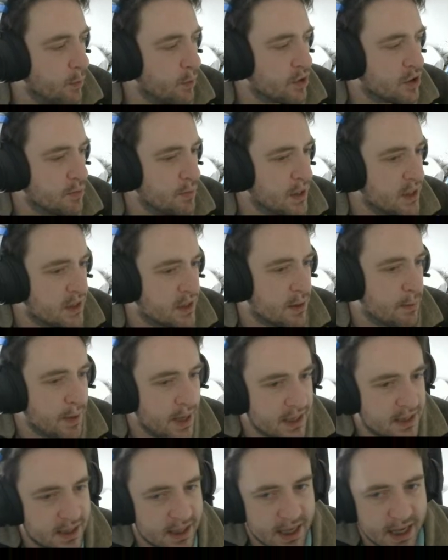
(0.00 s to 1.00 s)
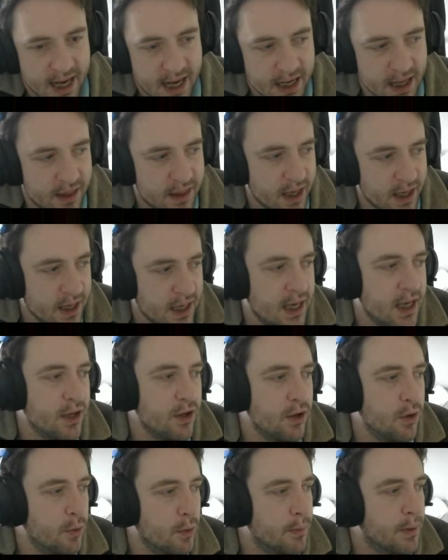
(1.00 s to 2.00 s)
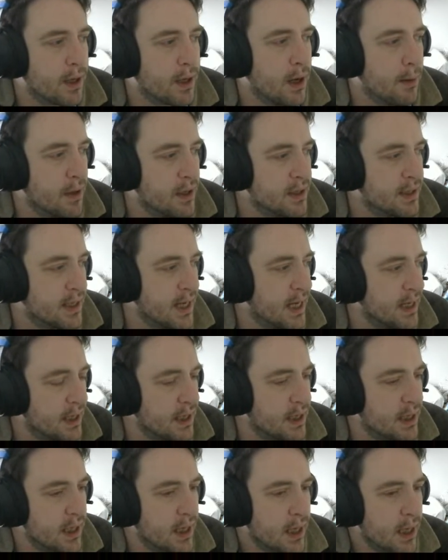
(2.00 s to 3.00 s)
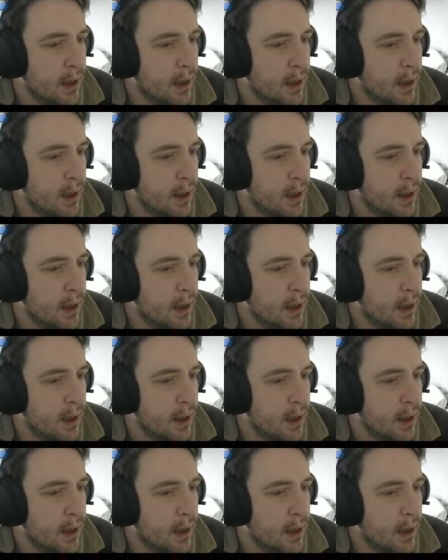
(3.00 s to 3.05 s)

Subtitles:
which means that basically anything near you will become undeaded.